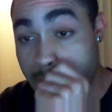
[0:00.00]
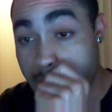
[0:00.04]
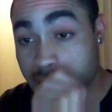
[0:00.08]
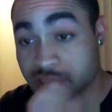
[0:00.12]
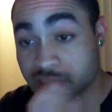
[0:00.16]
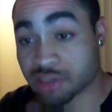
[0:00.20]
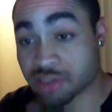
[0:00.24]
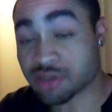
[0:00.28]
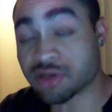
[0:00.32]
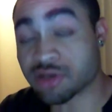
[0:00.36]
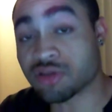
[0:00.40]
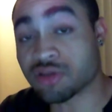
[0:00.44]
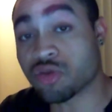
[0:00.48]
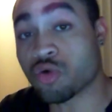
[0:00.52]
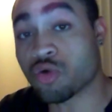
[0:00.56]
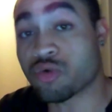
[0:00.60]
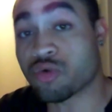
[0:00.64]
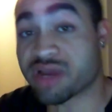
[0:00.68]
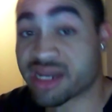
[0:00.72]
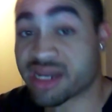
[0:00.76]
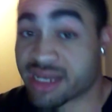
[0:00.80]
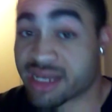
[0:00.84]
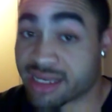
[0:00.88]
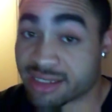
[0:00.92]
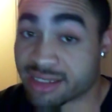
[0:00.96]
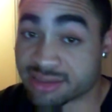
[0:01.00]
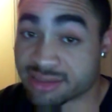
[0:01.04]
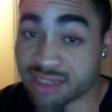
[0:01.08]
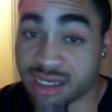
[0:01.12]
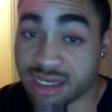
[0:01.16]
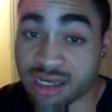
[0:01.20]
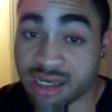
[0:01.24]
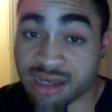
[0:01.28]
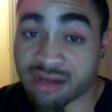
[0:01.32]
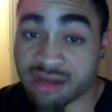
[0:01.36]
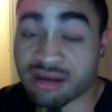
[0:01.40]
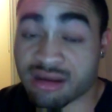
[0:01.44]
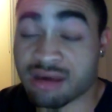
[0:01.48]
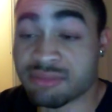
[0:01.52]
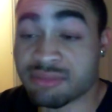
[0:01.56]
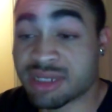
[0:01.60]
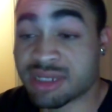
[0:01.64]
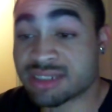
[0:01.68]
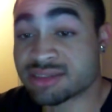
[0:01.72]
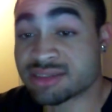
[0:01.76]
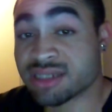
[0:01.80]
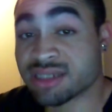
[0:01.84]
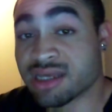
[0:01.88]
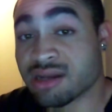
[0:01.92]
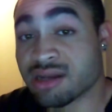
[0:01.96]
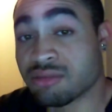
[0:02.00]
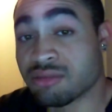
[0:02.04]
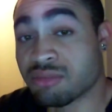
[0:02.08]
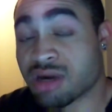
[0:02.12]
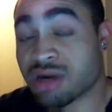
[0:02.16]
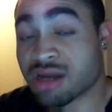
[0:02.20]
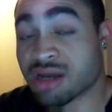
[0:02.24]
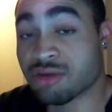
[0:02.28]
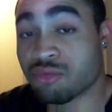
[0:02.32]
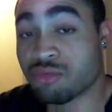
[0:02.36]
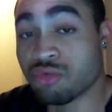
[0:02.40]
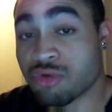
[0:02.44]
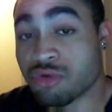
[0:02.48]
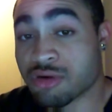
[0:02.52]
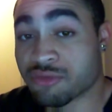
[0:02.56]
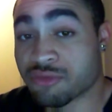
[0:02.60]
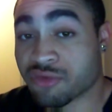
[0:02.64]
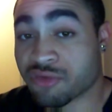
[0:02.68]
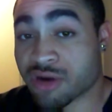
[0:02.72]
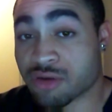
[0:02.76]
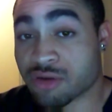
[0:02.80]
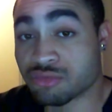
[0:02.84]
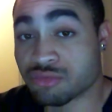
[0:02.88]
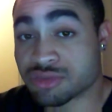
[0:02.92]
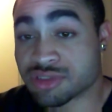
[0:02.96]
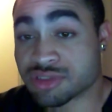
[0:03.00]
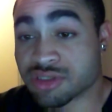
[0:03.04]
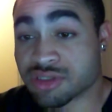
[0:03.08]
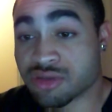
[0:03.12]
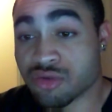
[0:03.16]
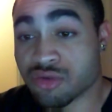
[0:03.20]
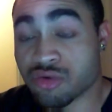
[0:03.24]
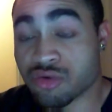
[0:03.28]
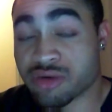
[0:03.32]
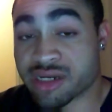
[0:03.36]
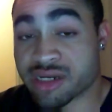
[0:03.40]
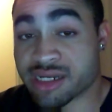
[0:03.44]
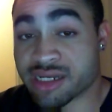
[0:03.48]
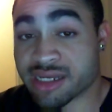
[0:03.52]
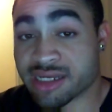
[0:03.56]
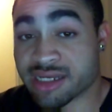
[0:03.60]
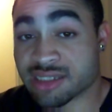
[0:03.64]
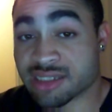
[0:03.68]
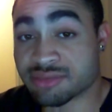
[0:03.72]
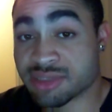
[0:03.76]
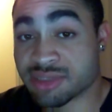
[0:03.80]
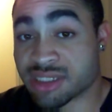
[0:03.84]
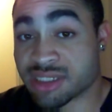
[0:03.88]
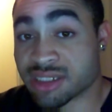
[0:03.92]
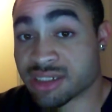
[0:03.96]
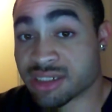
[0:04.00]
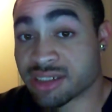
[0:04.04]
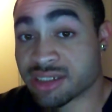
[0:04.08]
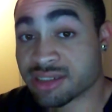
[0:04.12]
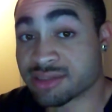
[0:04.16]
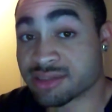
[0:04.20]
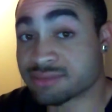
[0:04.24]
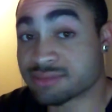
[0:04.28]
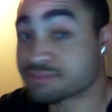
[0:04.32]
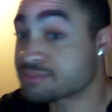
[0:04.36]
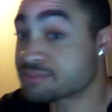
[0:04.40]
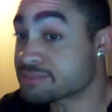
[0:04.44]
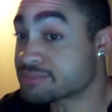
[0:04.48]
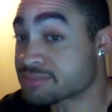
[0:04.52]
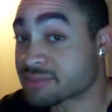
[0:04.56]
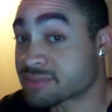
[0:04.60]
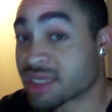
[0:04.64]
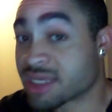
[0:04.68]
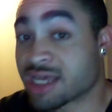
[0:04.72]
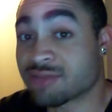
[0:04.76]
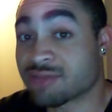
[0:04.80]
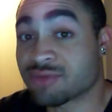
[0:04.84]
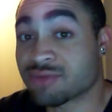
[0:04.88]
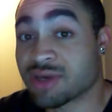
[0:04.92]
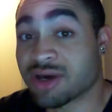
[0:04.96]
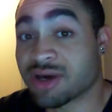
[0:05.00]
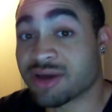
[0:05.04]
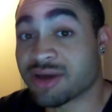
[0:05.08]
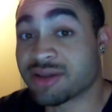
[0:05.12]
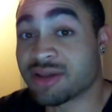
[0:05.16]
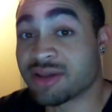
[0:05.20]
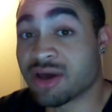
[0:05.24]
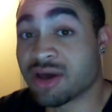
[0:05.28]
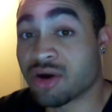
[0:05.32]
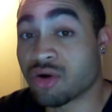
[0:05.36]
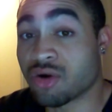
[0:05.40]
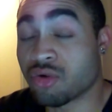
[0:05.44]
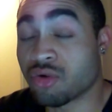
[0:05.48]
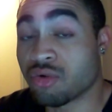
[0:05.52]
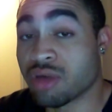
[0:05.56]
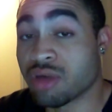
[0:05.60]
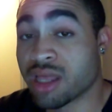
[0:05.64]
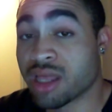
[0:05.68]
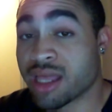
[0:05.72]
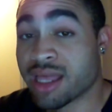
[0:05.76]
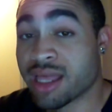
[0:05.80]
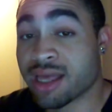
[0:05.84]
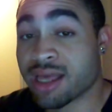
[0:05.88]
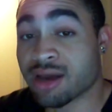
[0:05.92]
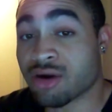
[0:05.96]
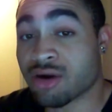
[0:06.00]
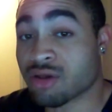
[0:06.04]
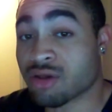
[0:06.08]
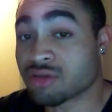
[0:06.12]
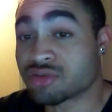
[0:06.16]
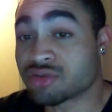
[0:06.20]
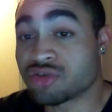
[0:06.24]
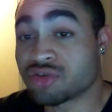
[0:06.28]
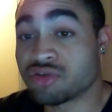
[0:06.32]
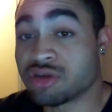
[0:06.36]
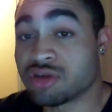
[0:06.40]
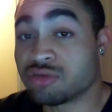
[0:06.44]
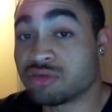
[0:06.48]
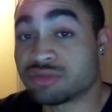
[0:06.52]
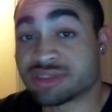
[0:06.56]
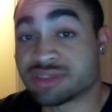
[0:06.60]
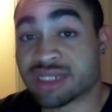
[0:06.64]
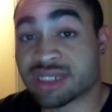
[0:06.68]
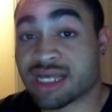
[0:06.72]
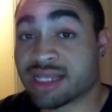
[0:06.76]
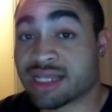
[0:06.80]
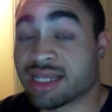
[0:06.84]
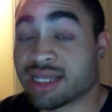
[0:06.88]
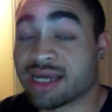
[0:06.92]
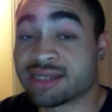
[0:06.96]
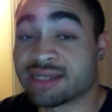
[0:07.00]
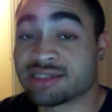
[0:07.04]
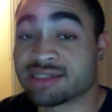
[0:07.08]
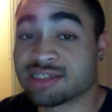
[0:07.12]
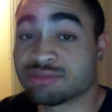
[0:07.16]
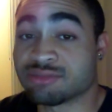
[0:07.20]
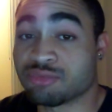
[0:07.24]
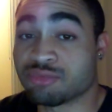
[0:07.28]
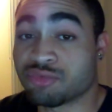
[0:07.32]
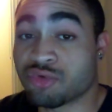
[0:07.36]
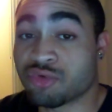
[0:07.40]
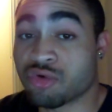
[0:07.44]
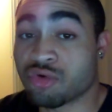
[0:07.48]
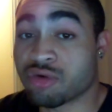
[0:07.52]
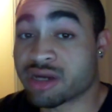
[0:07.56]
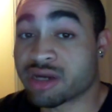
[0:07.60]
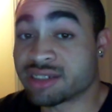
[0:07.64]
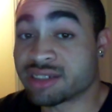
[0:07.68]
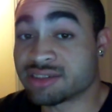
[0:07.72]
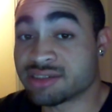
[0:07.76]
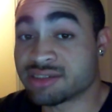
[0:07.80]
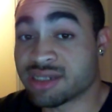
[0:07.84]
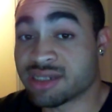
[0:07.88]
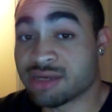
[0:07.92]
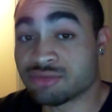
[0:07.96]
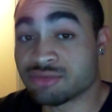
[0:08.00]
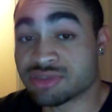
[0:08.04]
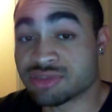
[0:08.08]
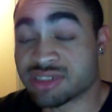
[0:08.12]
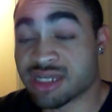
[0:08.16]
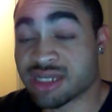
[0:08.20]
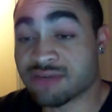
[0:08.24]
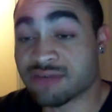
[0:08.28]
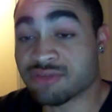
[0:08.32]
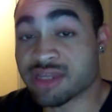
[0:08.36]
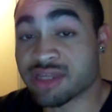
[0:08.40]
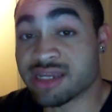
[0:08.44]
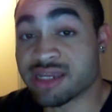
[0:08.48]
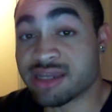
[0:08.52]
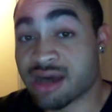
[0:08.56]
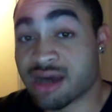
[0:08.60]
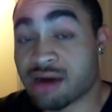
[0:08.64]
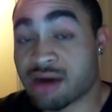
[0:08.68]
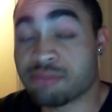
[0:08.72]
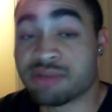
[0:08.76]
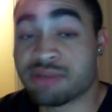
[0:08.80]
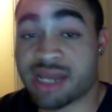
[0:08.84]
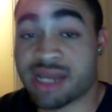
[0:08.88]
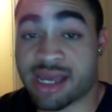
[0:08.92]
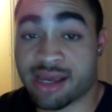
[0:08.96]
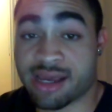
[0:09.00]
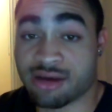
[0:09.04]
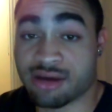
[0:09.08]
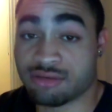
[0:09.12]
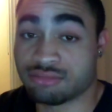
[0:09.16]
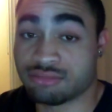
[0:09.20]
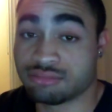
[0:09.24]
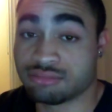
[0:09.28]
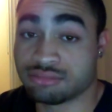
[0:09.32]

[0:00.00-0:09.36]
to the glory days. Now, I'm not saying that Modern Warfare was the glory days because, as we all know, Call of Duty was not like this before. It, it was definitely dumbed down.